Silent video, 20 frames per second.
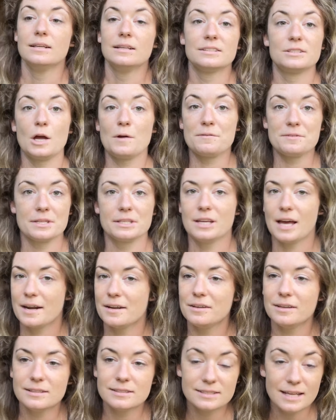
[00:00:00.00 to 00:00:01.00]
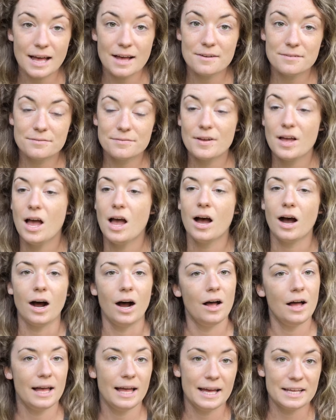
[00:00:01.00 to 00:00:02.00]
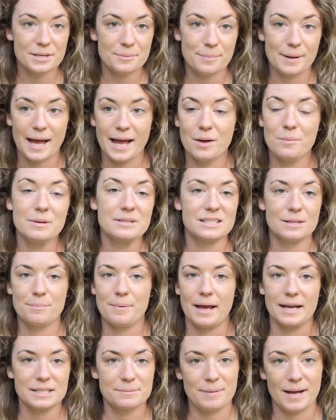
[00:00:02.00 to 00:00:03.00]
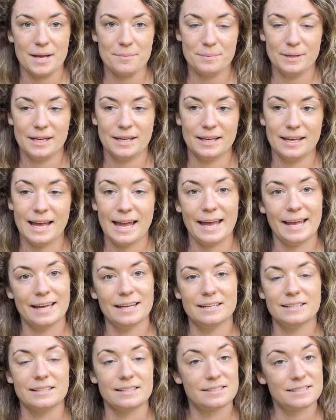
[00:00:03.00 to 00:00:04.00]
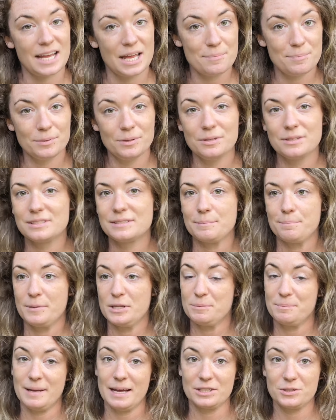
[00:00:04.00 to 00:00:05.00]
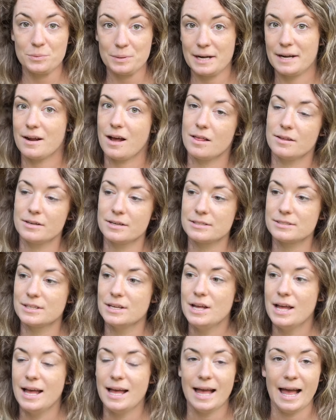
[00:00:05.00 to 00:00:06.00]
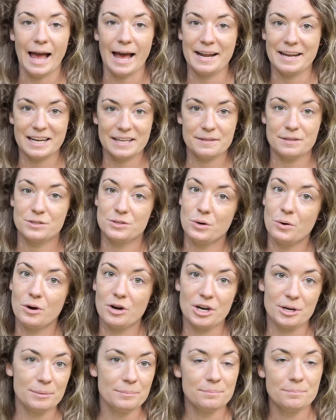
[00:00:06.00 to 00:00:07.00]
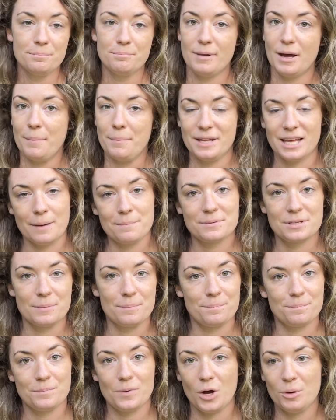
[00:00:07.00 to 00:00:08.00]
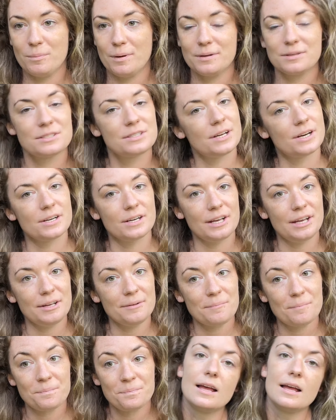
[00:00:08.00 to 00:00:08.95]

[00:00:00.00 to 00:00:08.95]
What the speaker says: So for the tunnel itself, all I had to buy was the PEX piping and the staples. Puts me at $20. Adding in the door bumped me up to almost $30.